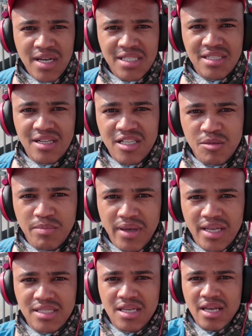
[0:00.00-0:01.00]
personal
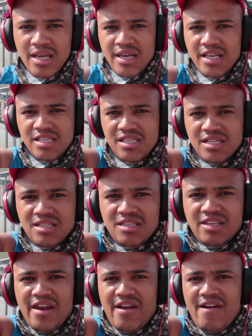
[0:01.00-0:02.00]
space? Is it
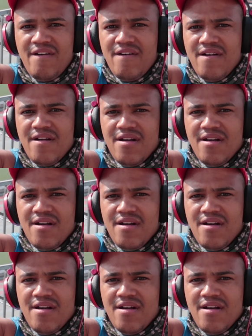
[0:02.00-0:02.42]
there?